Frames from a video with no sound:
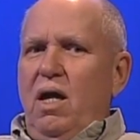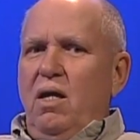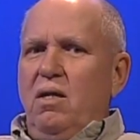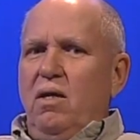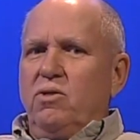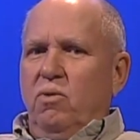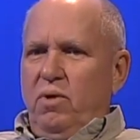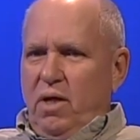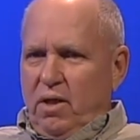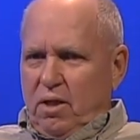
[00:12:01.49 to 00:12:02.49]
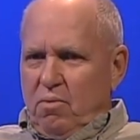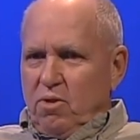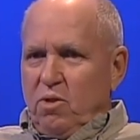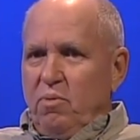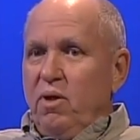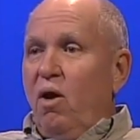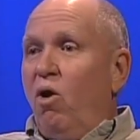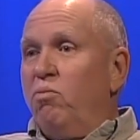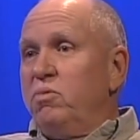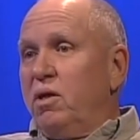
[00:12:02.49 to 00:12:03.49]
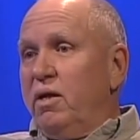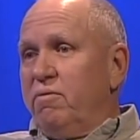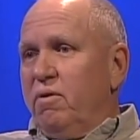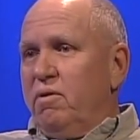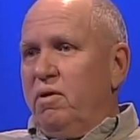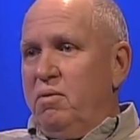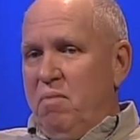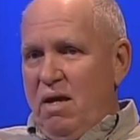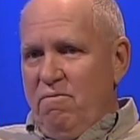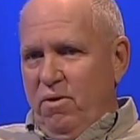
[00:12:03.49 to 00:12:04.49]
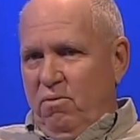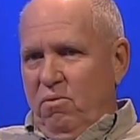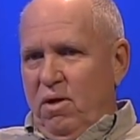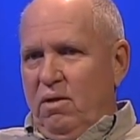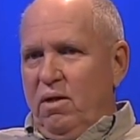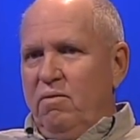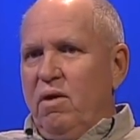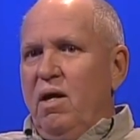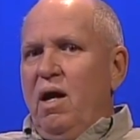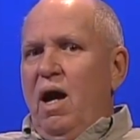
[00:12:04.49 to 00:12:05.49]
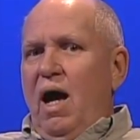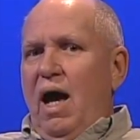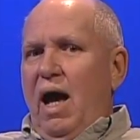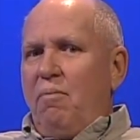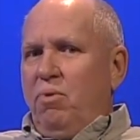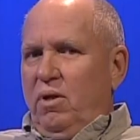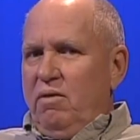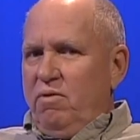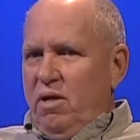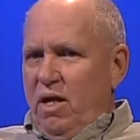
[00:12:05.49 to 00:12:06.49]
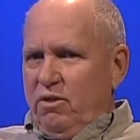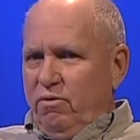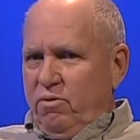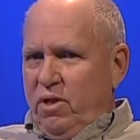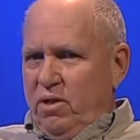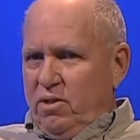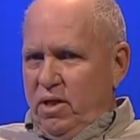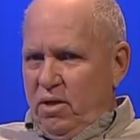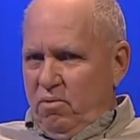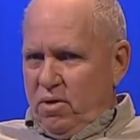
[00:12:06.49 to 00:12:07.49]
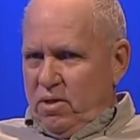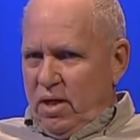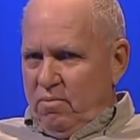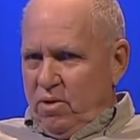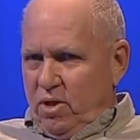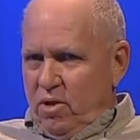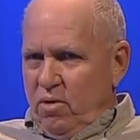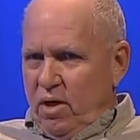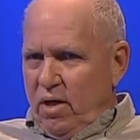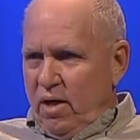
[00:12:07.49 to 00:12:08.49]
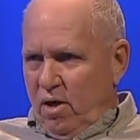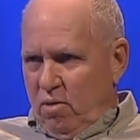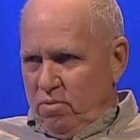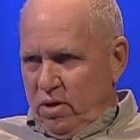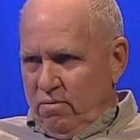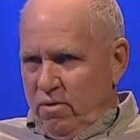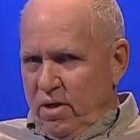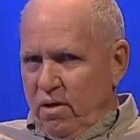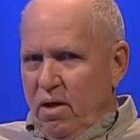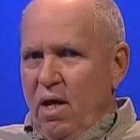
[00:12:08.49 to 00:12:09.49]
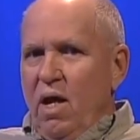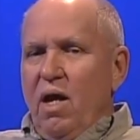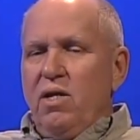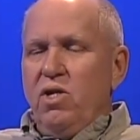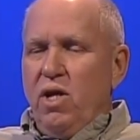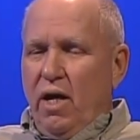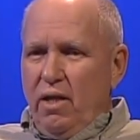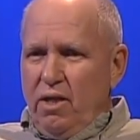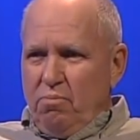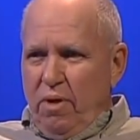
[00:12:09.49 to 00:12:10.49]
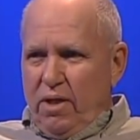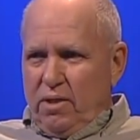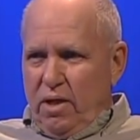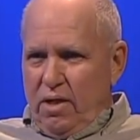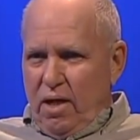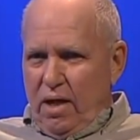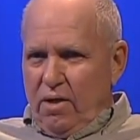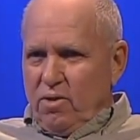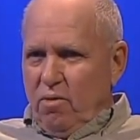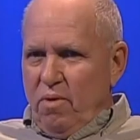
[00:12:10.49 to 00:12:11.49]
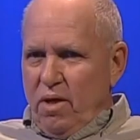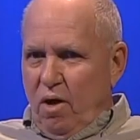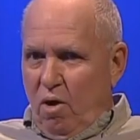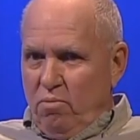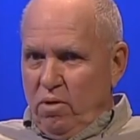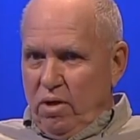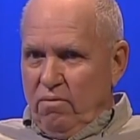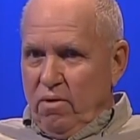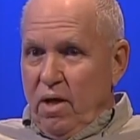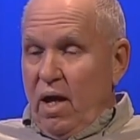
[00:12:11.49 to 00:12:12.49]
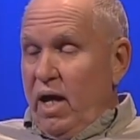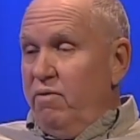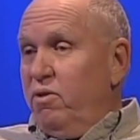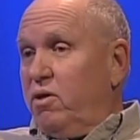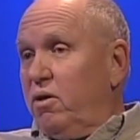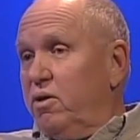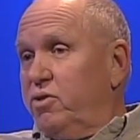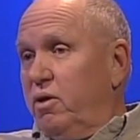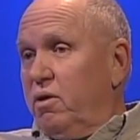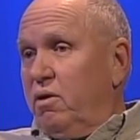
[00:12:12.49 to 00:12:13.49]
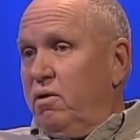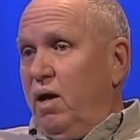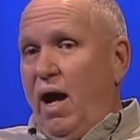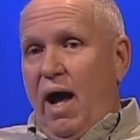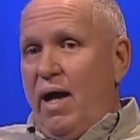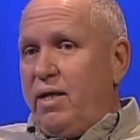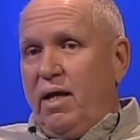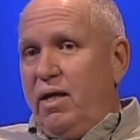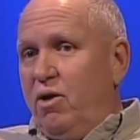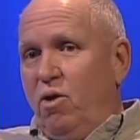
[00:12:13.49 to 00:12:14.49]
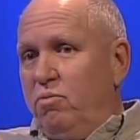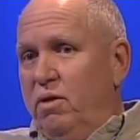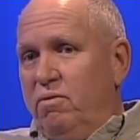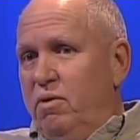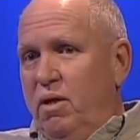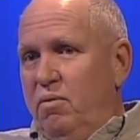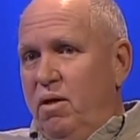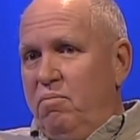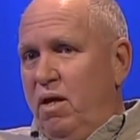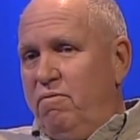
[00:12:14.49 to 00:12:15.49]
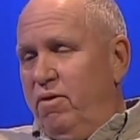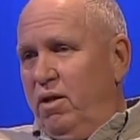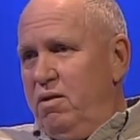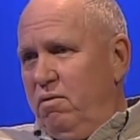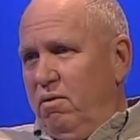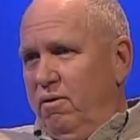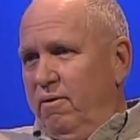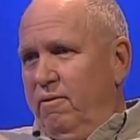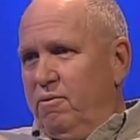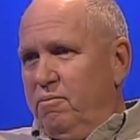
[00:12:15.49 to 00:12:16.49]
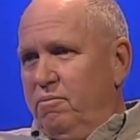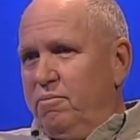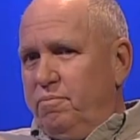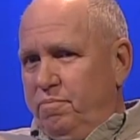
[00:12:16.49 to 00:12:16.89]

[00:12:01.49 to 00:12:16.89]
And so we got the commercial appeal home delivered in Mayfield, where I live. Yes. Yeah. I believe the Nashville Tennessean at one time, you could get right. it home yeah. delivered here. None of these big city dailies are being home delivered. Even the Courier Journal. I, I can't get it home delivered in, no. in, in Mayfield either. No, we can't